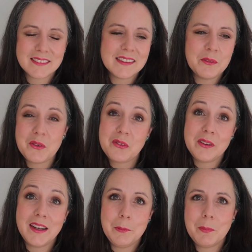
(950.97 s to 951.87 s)
It was
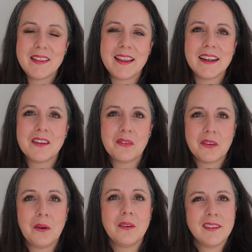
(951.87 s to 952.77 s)
too late by then,
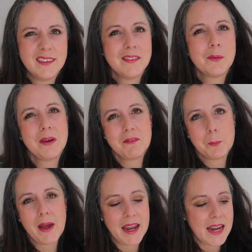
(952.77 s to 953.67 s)
so it was a bit of a
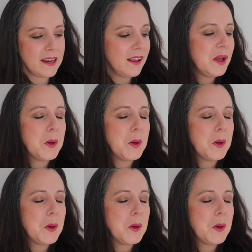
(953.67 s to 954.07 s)
pain.